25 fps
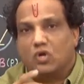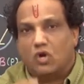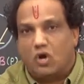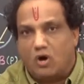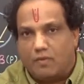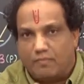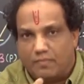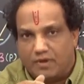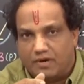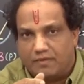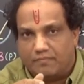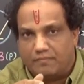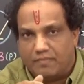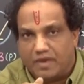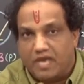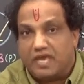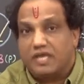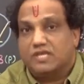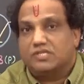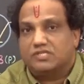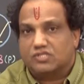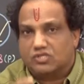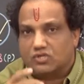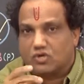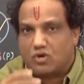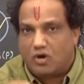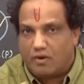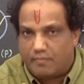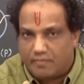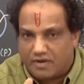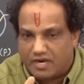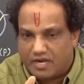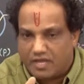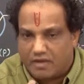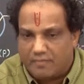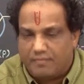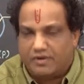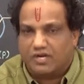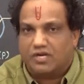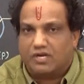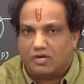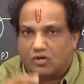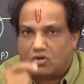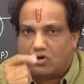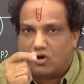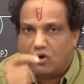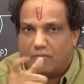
Common base, common emitter,